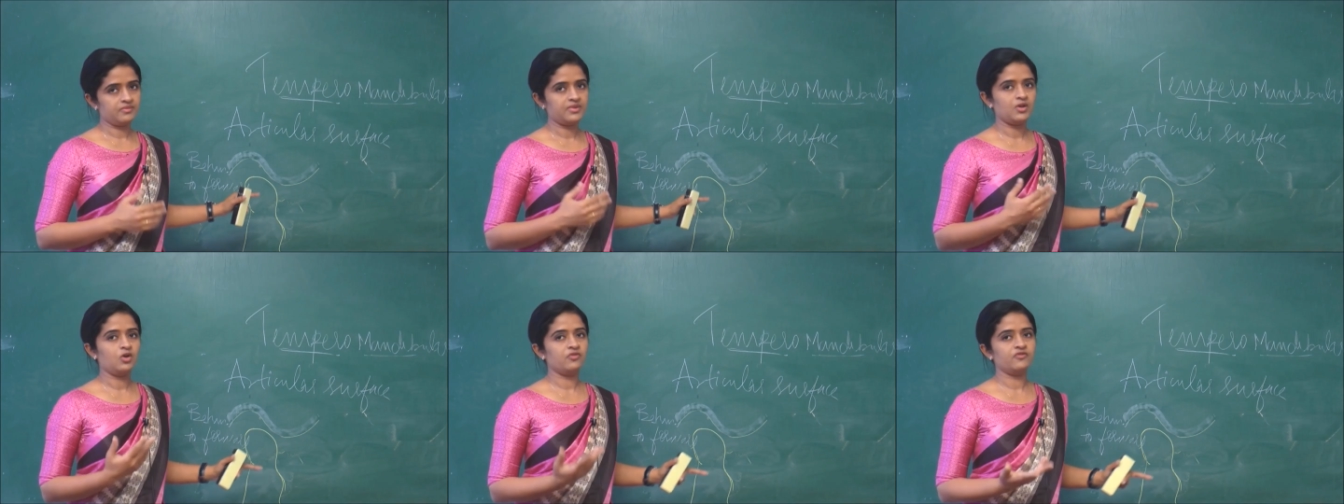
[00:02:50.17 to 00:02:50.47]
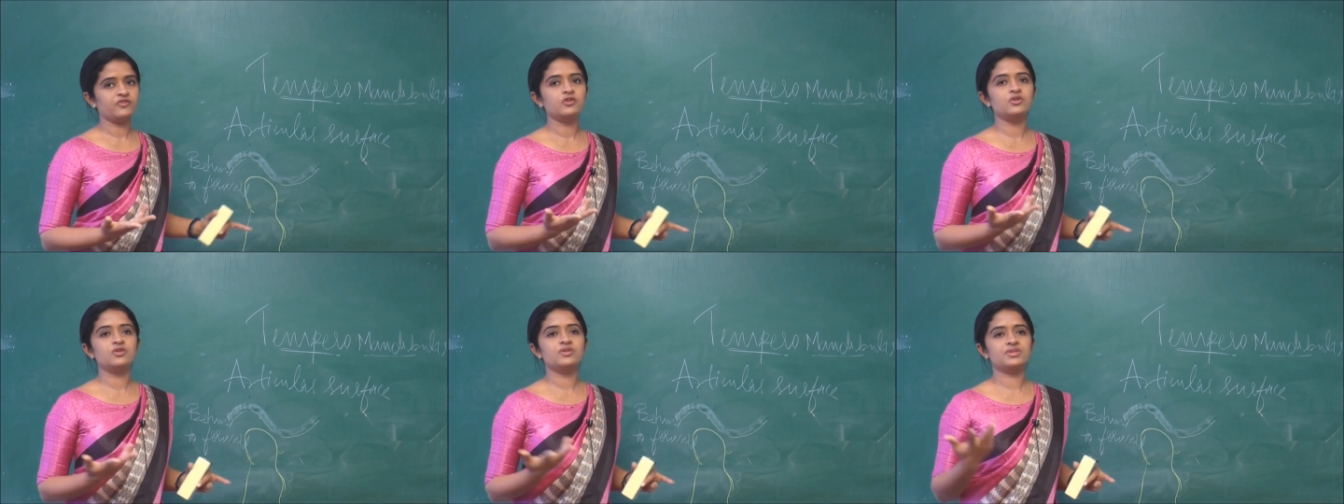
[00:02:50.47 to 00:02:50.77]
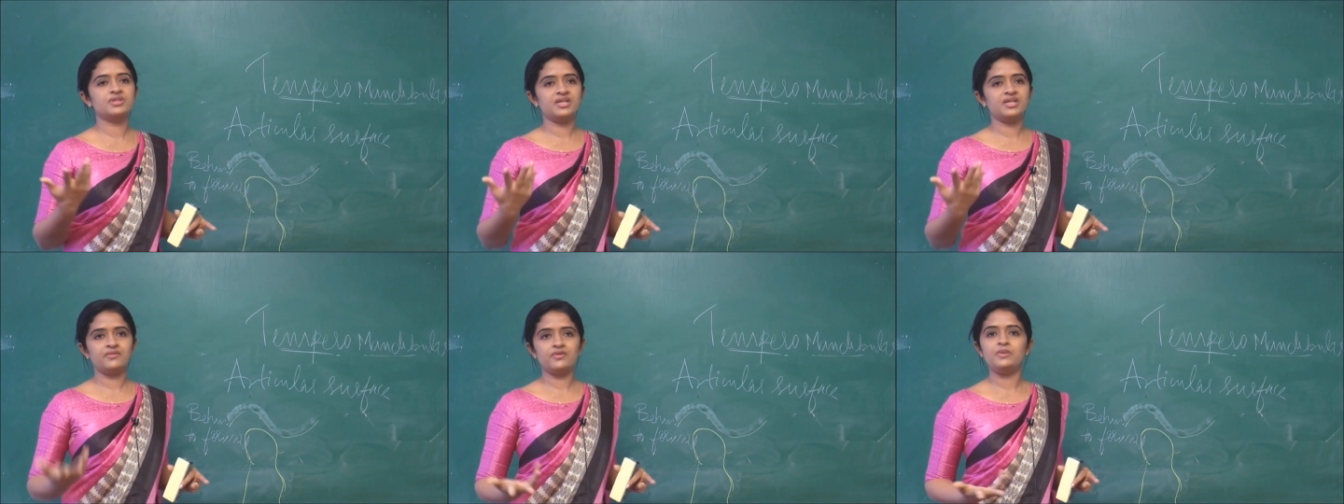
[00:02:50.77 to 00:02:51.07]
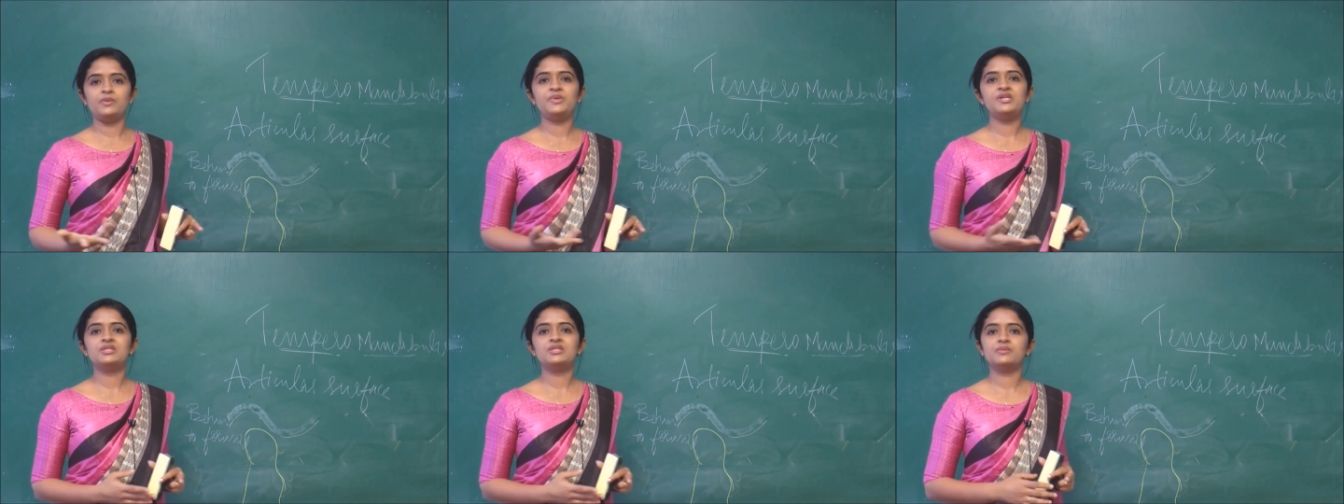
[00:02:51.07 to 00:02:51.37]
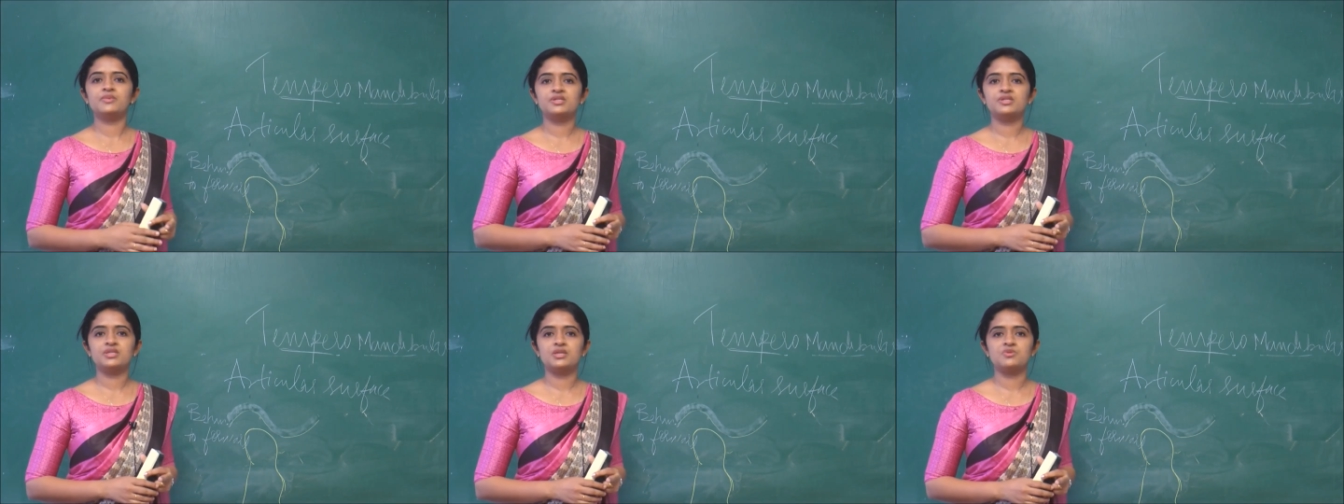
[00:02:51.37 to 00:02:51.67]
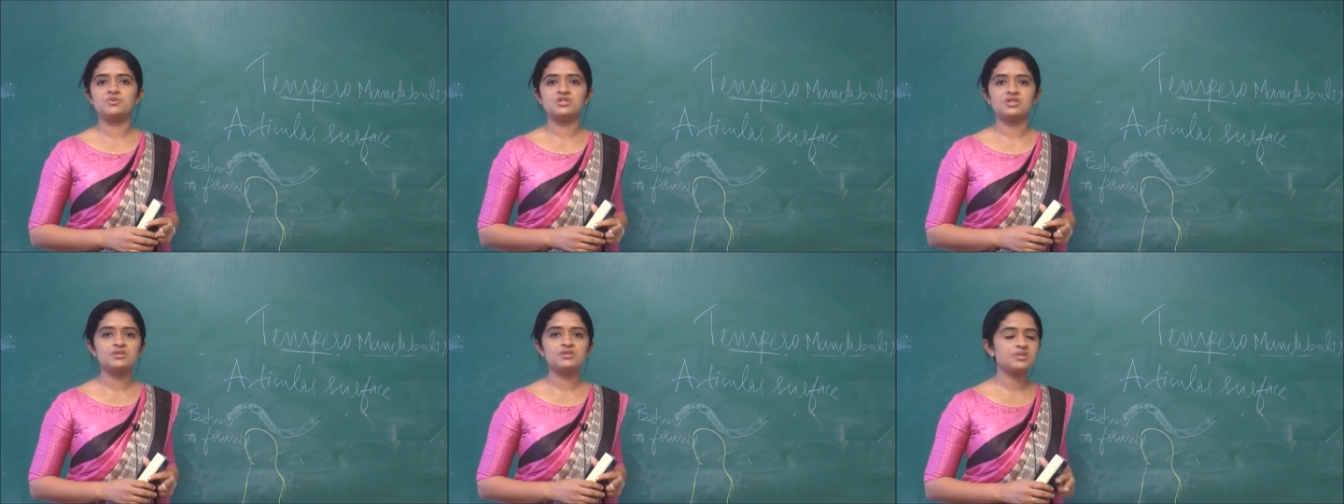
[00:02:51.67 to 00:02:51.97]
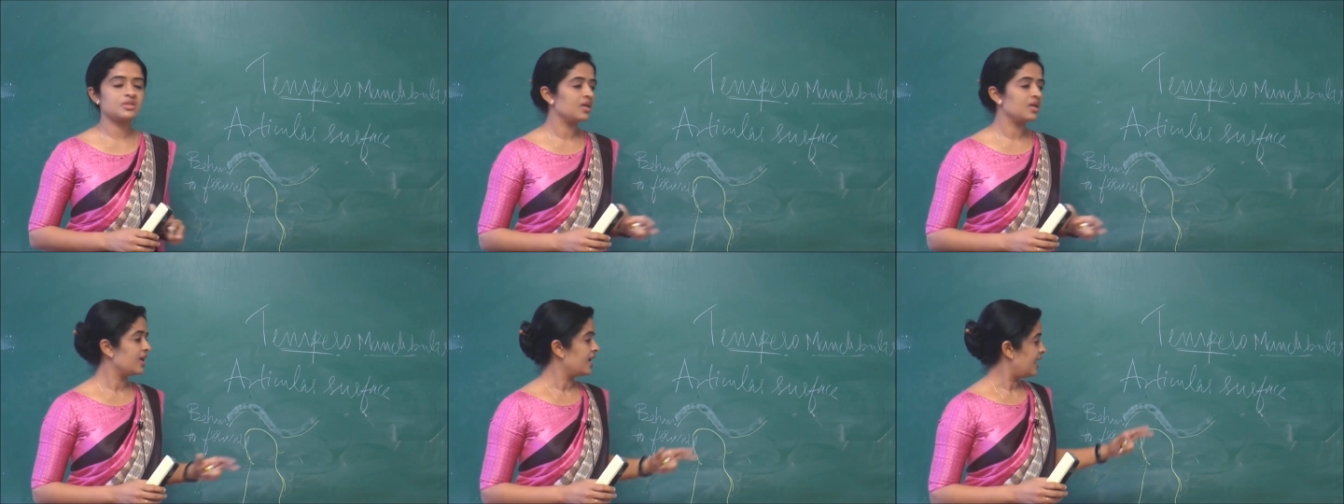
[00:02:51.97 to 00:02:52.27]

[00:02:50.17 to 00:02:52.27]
of course there will be some exceptions